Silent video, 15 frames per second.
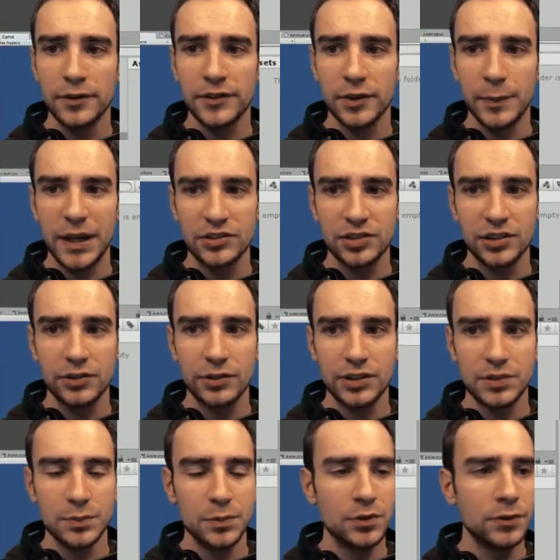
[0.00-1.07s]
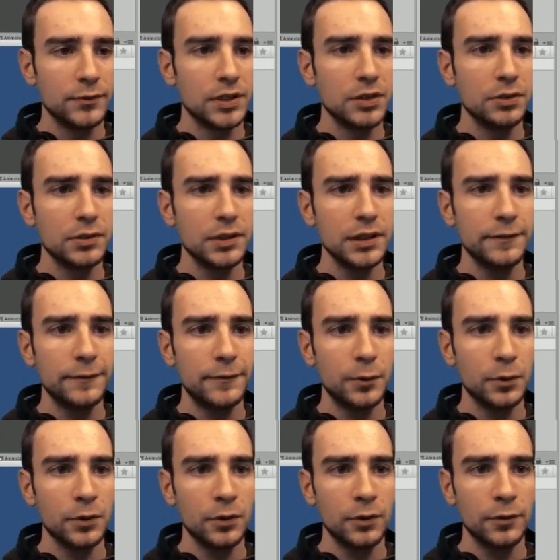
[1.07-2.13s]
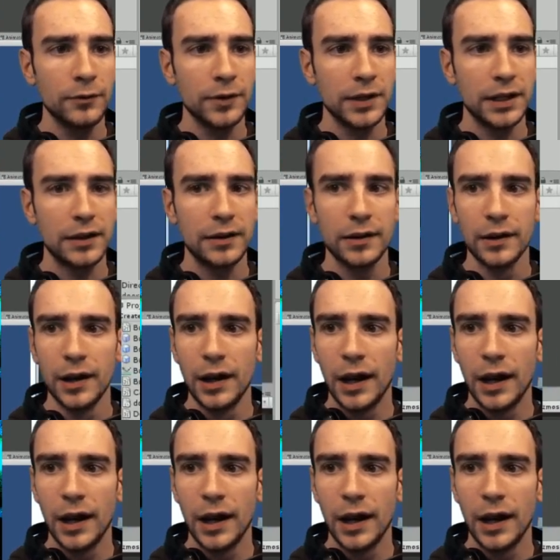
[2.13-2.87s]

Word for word: So I'm actually going to move Unity 4 over here,